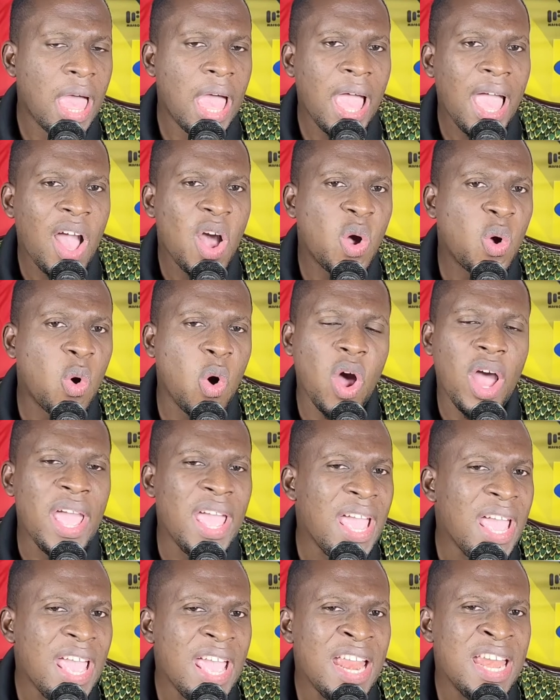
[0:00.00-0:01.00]

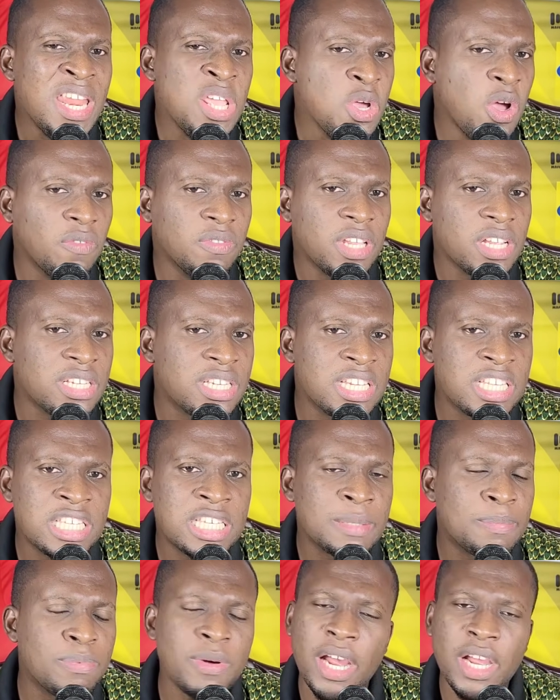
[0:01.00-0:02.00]
call any of the
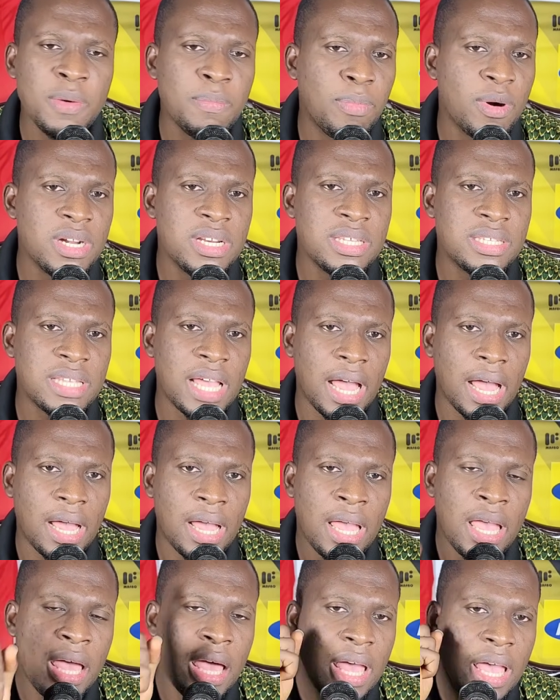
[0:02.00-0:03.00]
disciplinary bodies
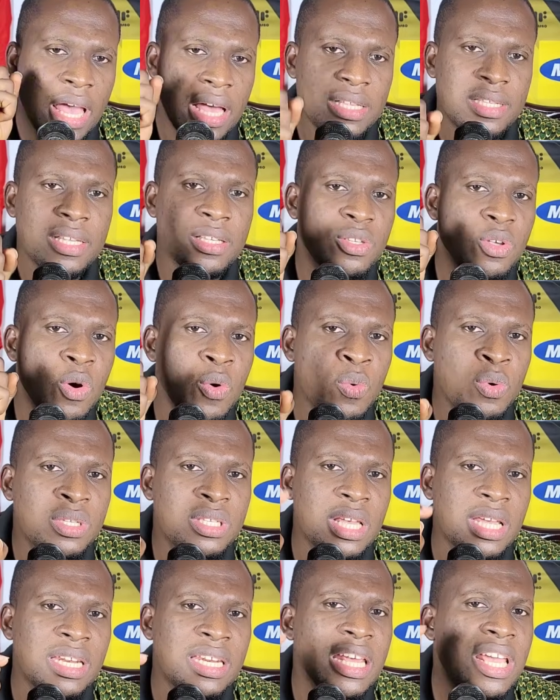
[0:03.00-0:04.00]
so hu
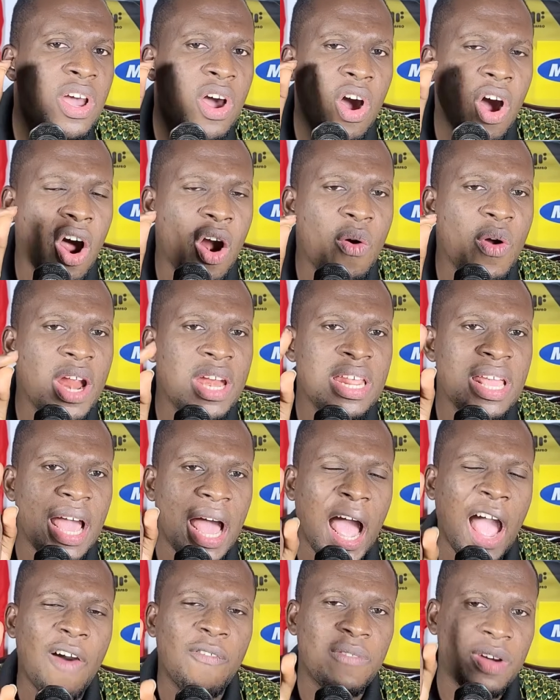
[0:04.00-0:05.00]
se they already
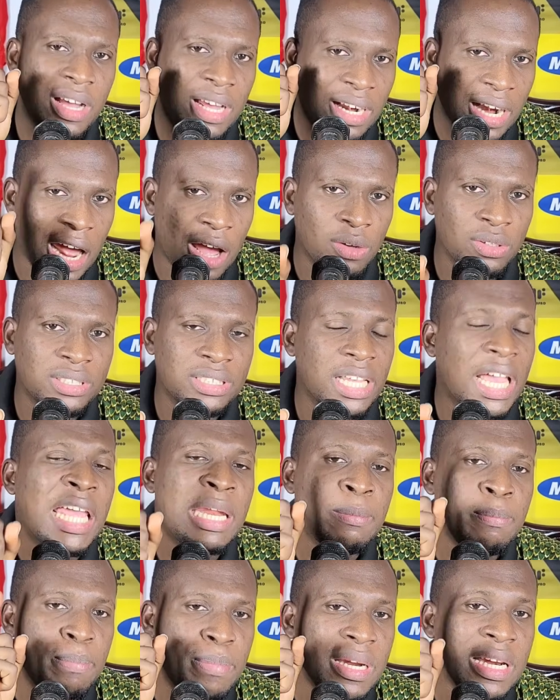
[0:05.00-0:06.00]
have grounds
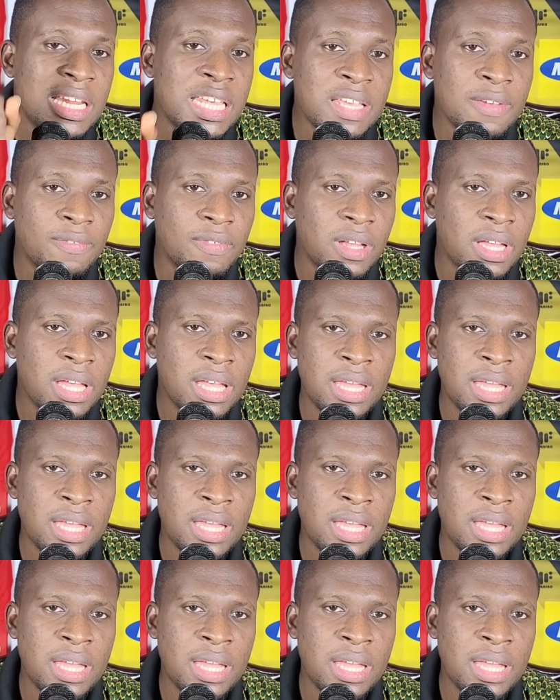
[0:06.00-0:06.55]
and belief